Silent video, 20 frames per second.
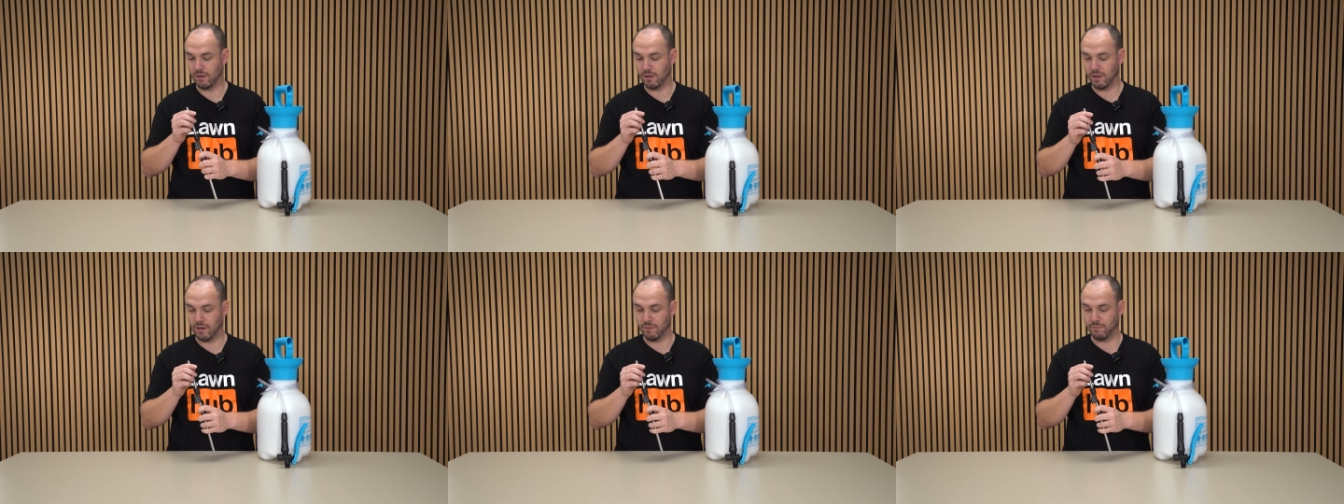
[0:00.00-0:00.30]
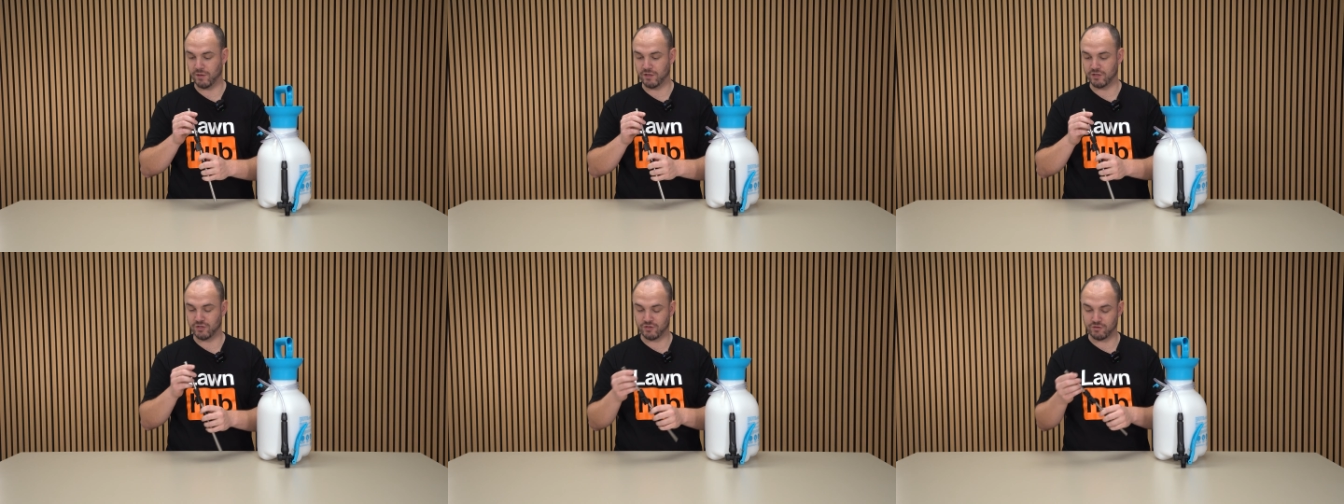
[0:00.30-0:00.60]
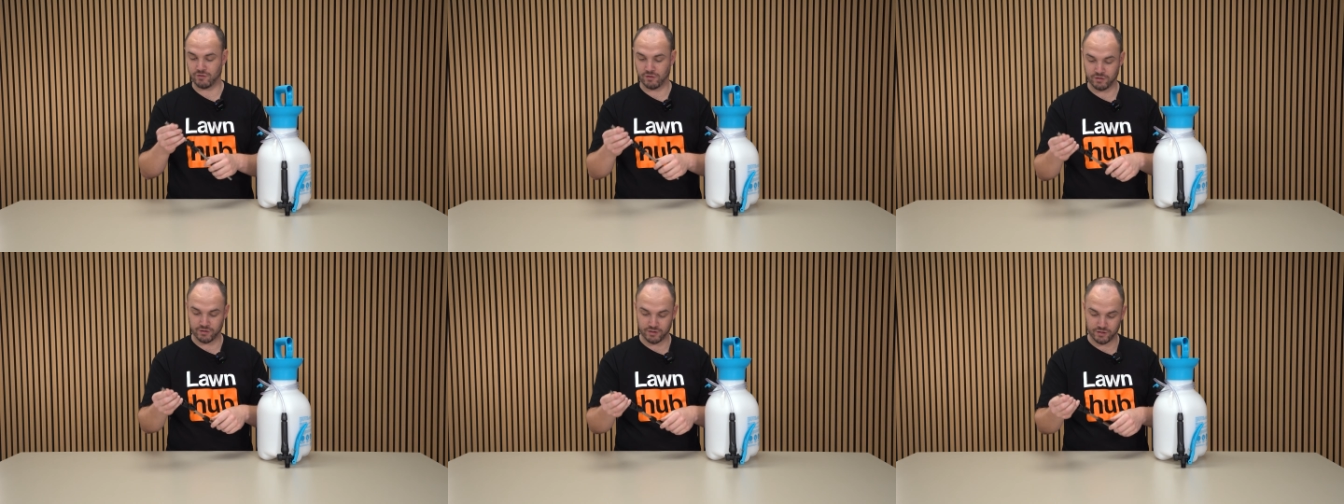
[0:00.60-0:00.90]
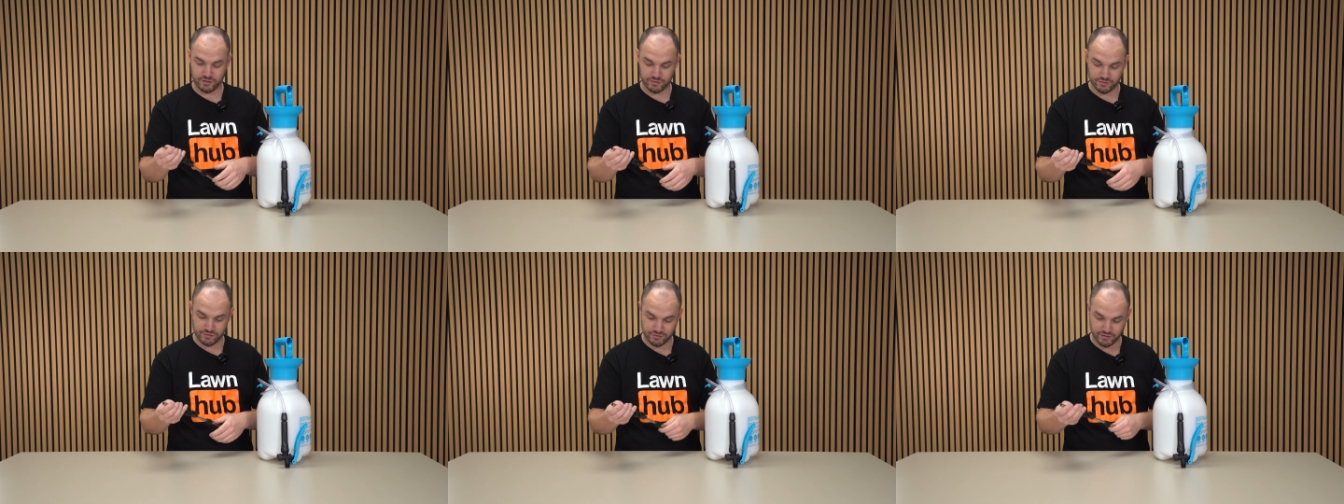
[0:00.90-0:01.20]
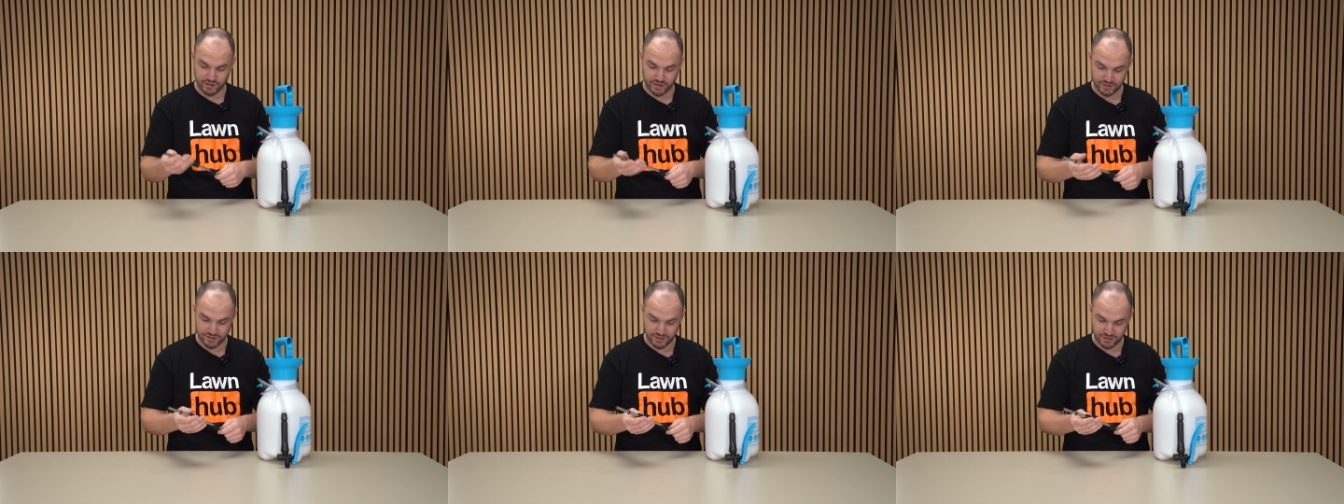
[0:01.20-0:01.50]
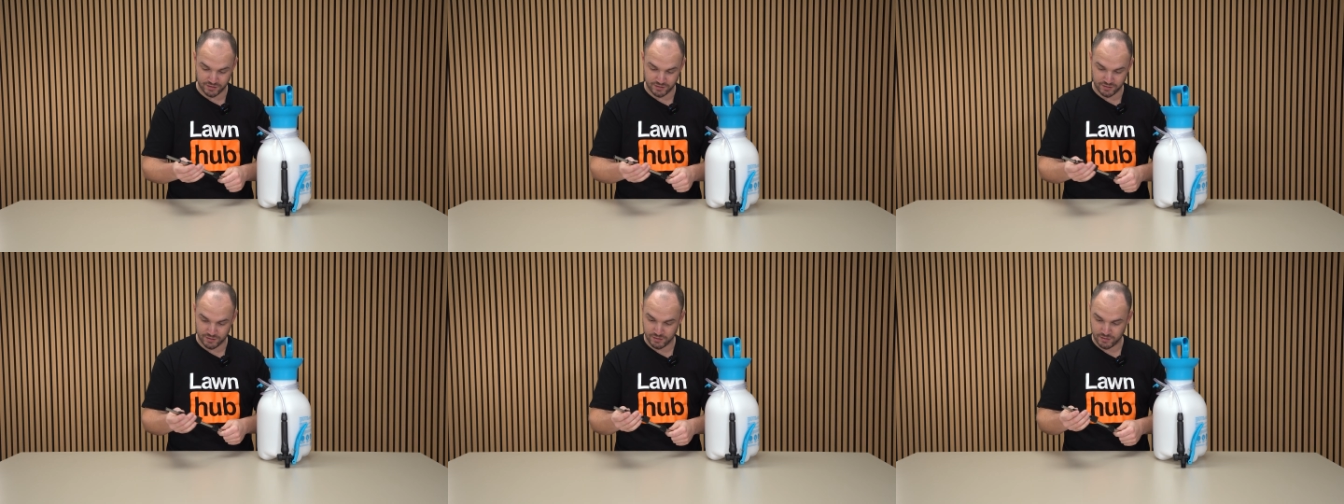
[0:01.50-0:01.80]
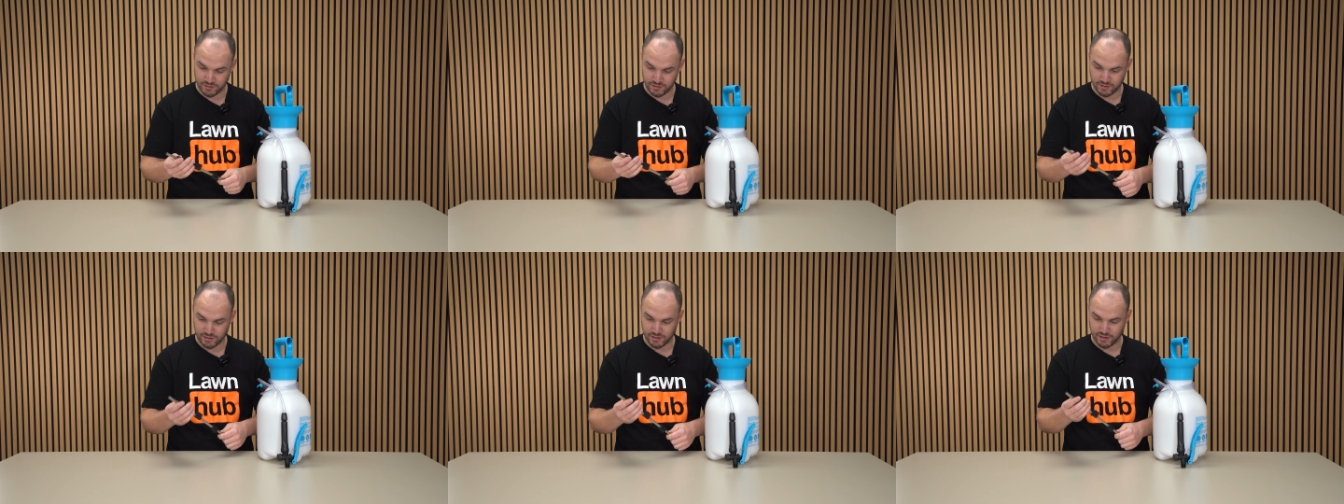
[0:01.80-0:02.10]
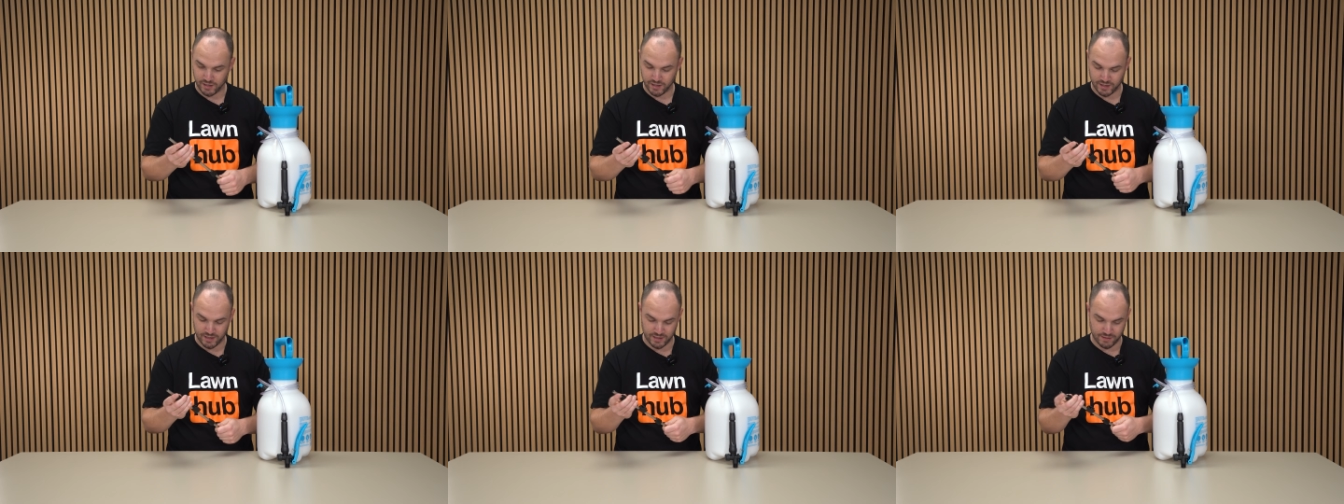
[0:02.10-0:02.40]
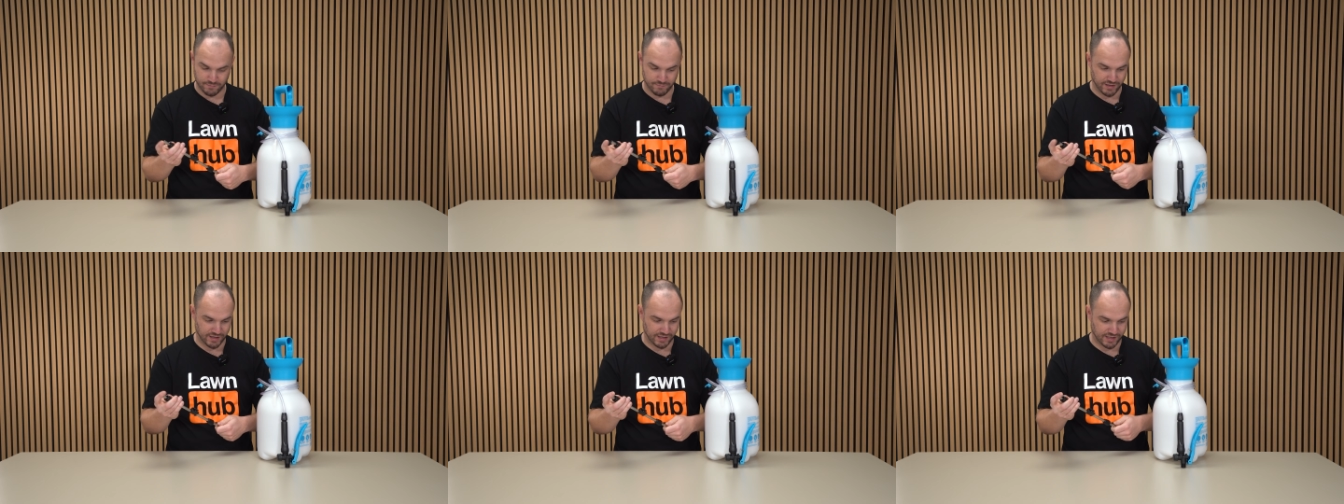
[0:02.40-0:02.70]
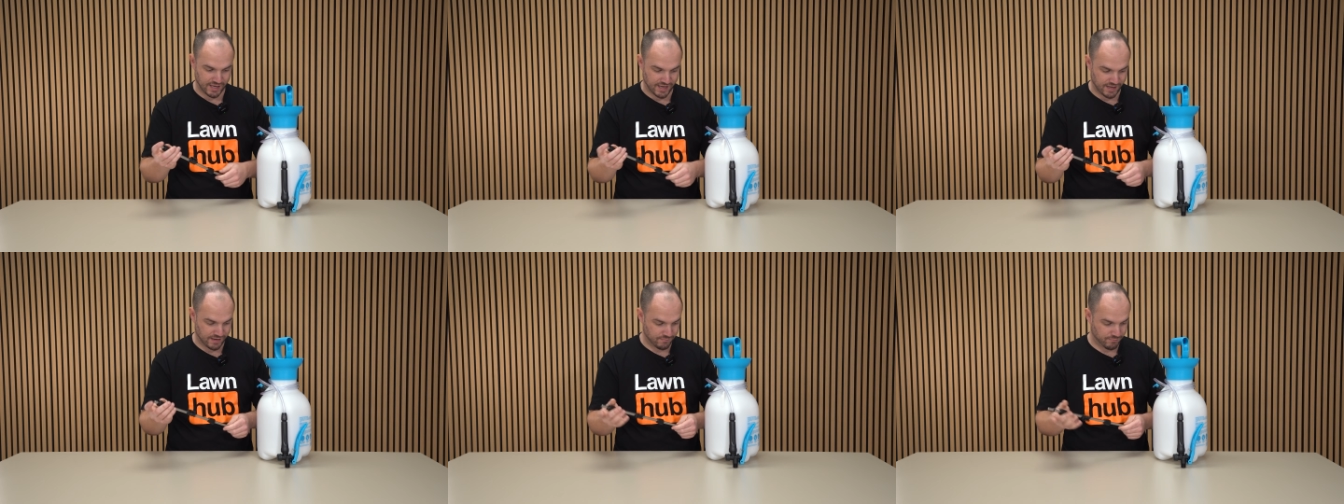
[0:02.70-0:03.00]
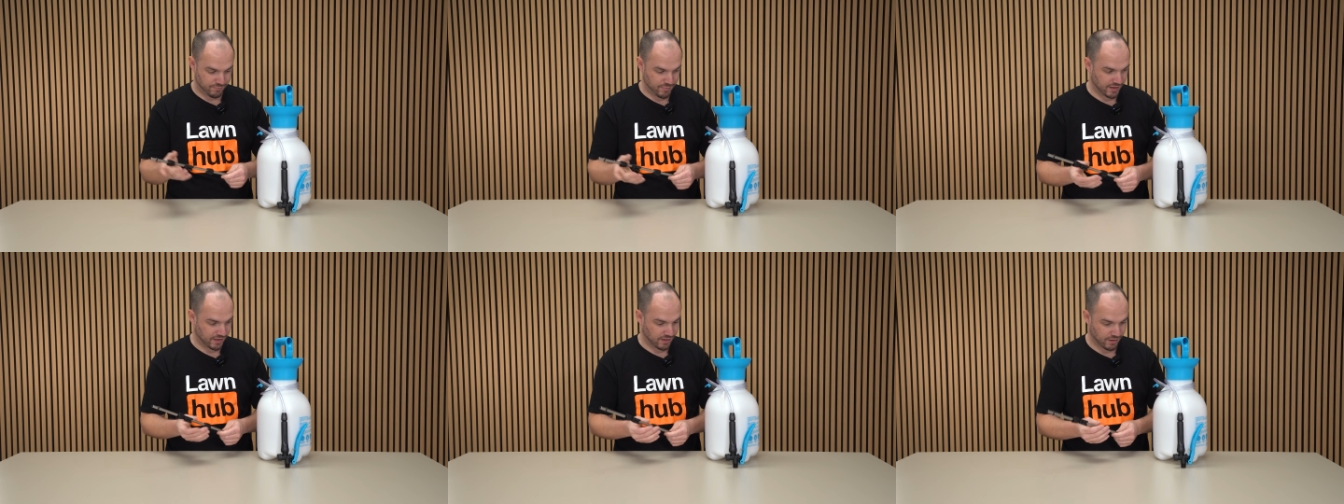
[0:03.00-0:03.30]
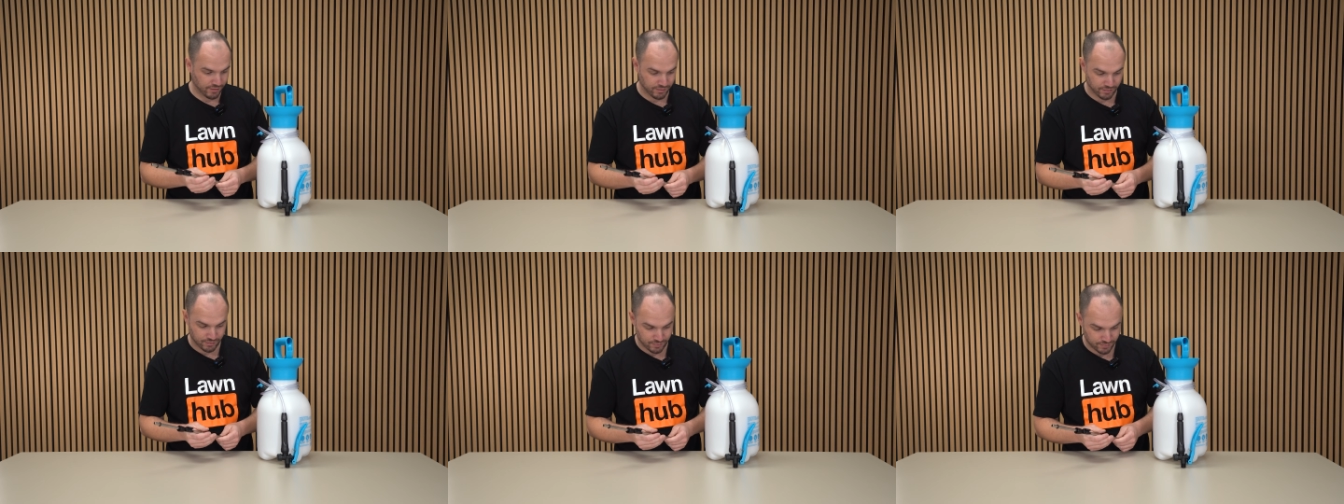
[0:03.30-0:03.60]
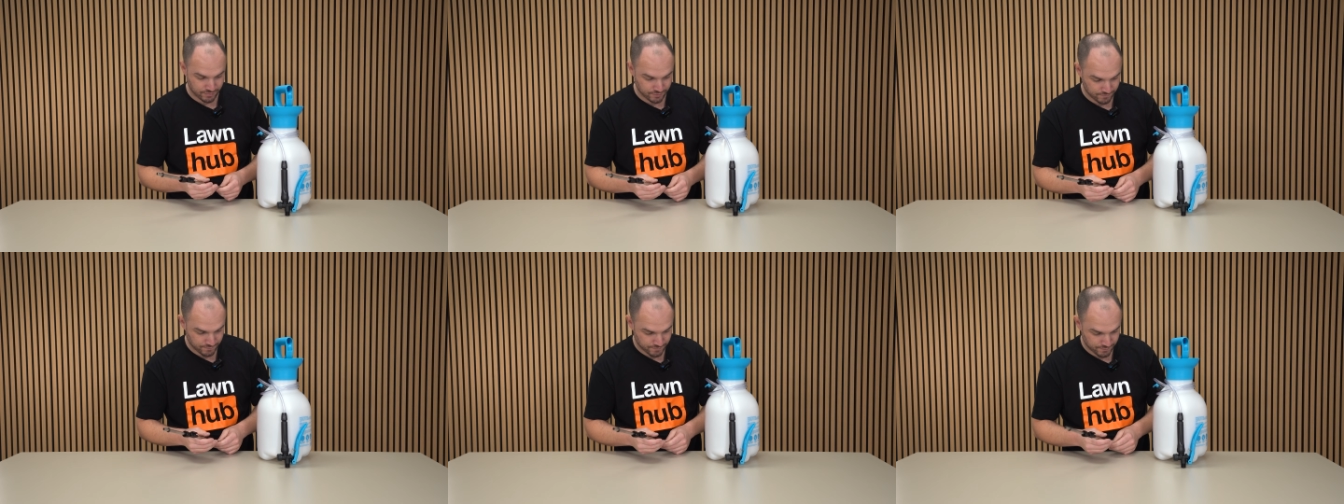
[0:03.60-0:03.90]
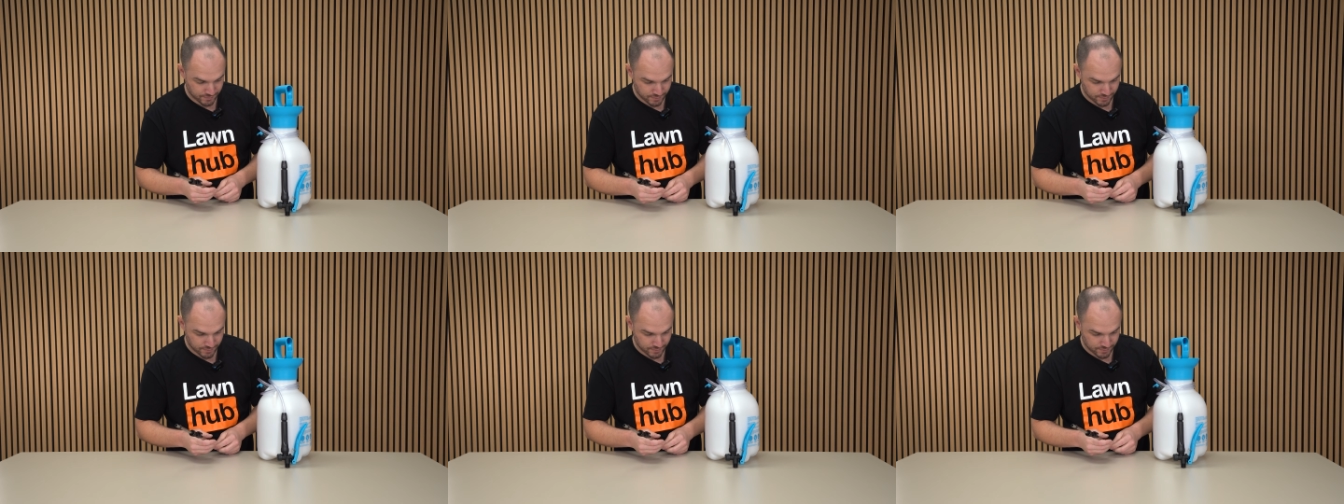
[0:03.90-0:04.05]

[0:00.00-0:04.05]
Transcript: a bit stronger construction. Again, bit going on.